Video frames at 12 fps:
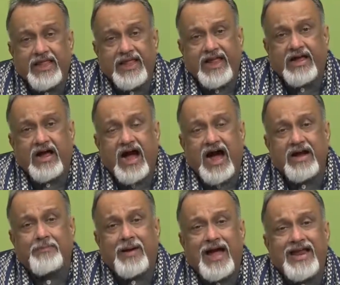A car
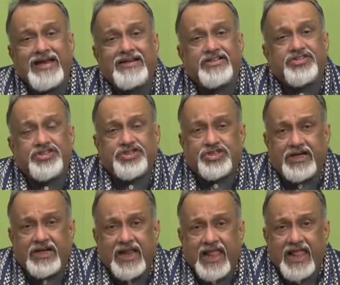buying decision